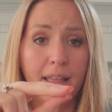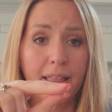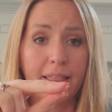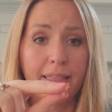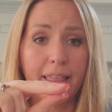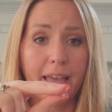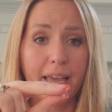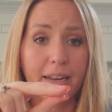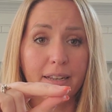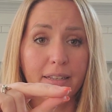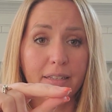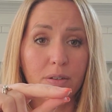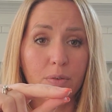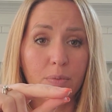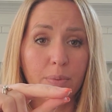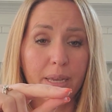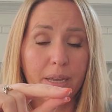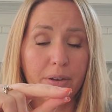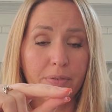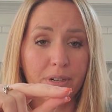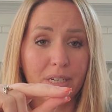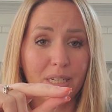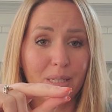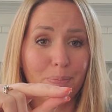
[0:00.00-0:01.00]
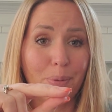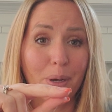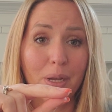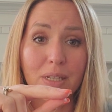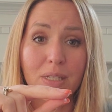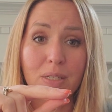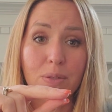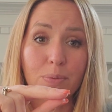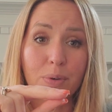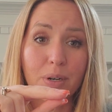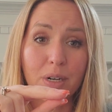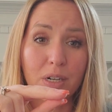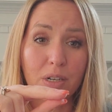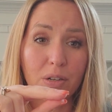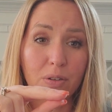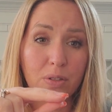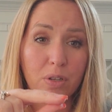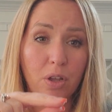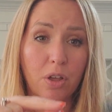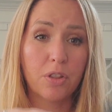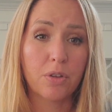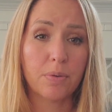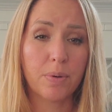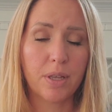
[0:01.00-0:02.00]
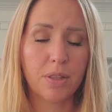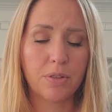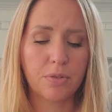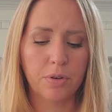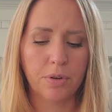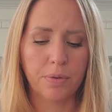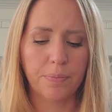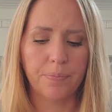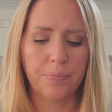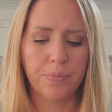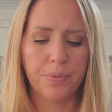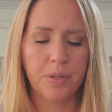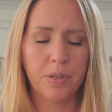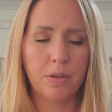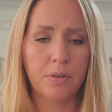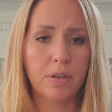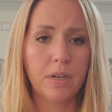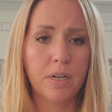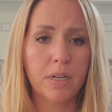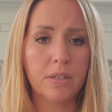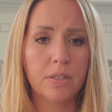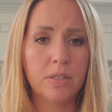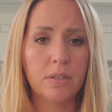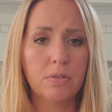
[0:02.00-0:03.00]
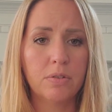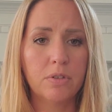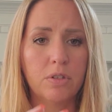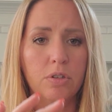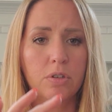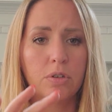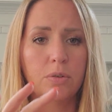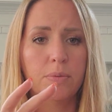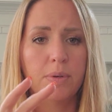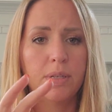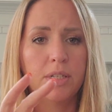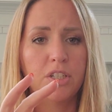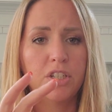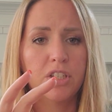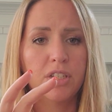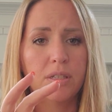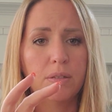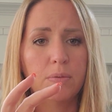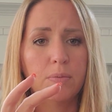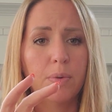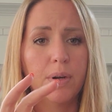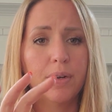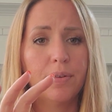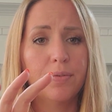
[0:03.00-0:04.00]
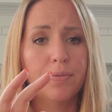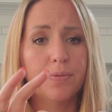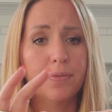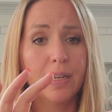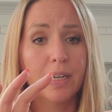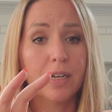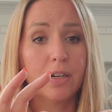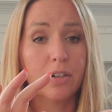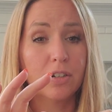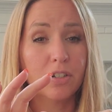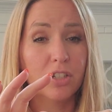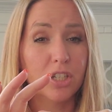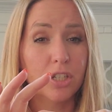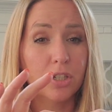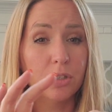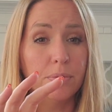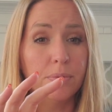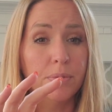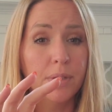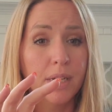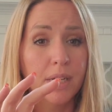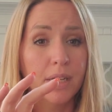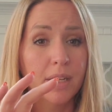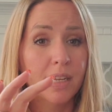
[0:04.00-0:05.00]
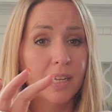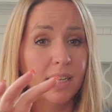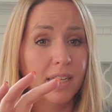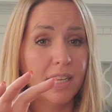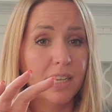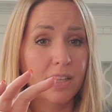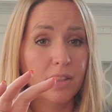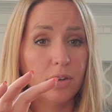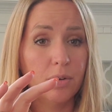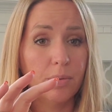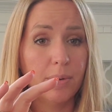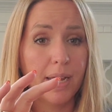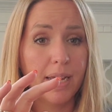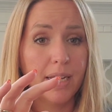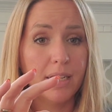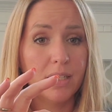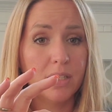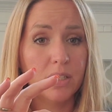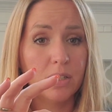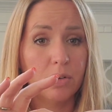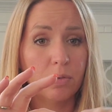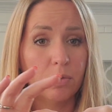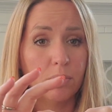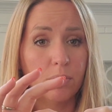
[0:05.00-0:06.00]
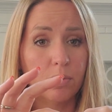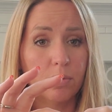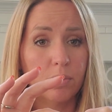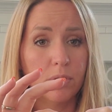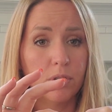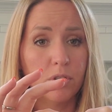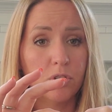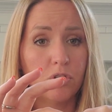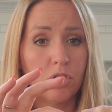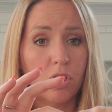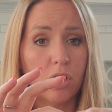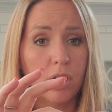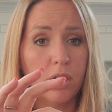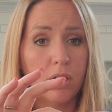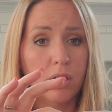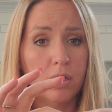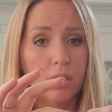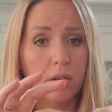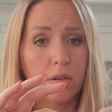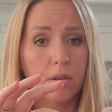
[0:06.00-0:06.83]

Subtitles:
That is a weak response where it goes all the way through. You can also do it with just 1 finger too, either way. So strong,